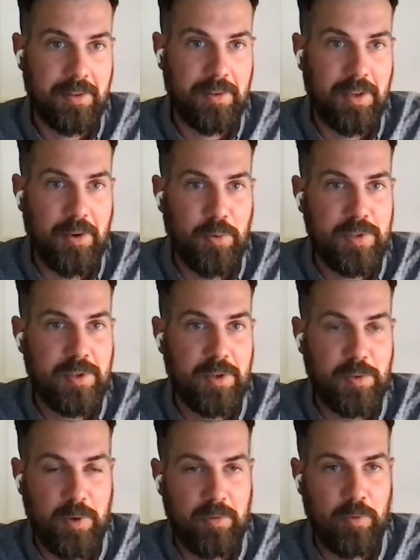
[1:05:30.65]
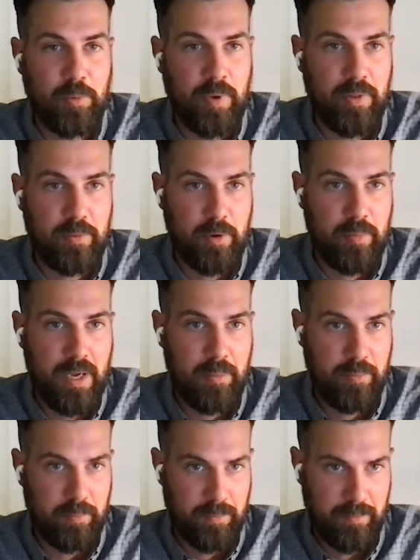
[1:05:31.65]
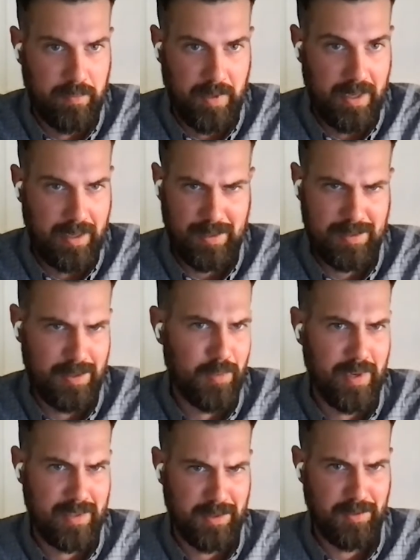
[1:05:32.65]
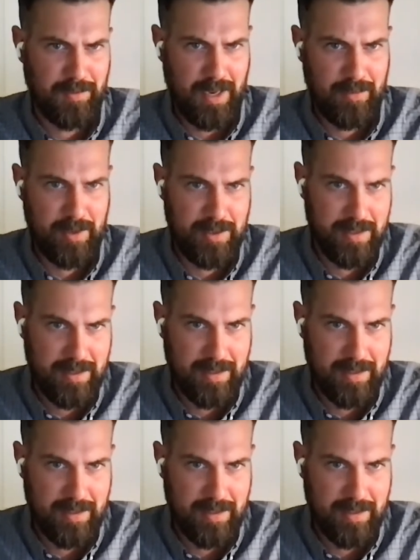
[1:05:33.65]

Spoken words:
what's our 24-month roadmap like? Because nobody's going to do 5 years.